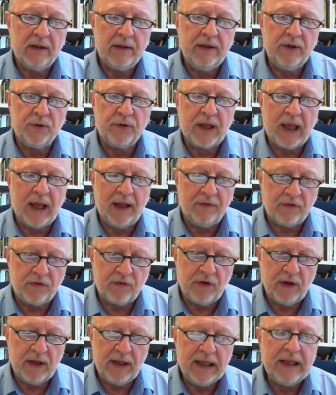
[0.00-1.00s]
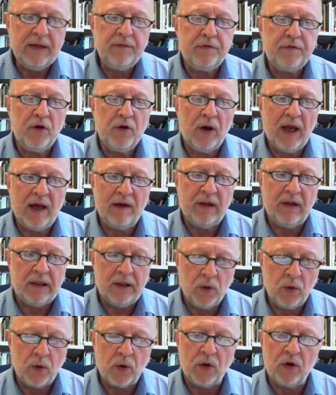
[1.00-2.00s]
you can see, if you have a
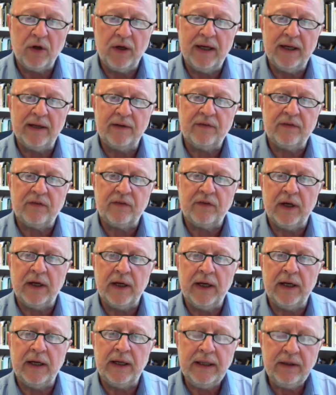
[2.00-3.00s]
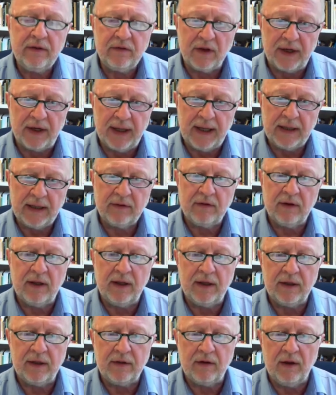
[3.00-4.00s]
look at internet
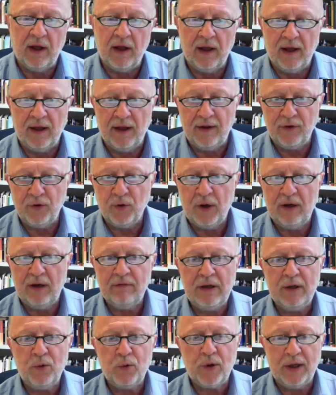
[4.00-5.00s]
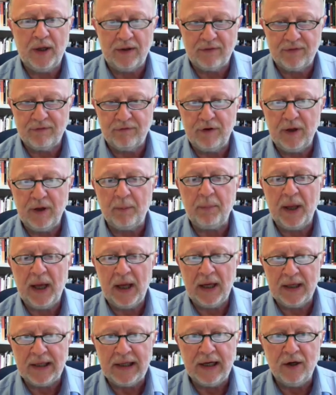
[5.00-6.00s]
and you have a look at
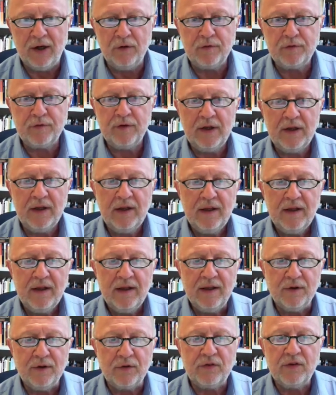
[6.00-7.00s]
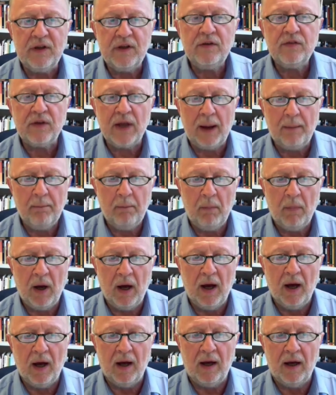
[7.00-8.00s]
Vierbergenlauf, you see some
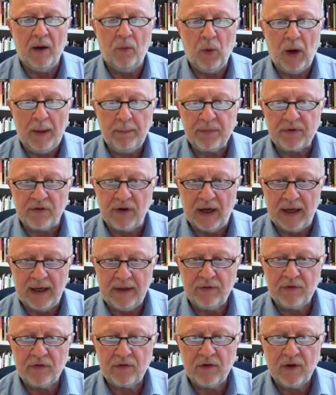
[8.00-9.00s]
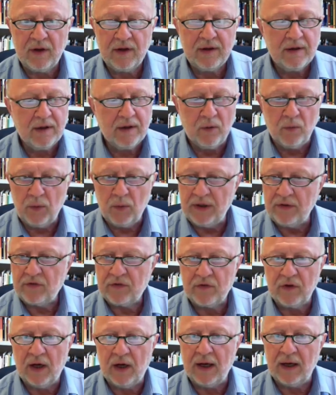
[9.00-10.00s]
websites
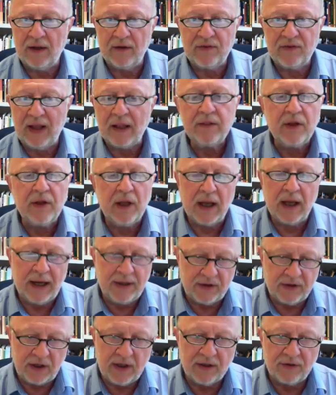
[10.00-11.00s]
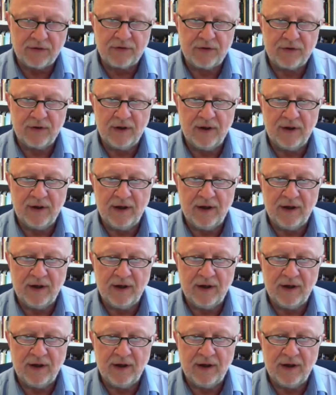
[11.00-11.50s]
with Celtic ideas.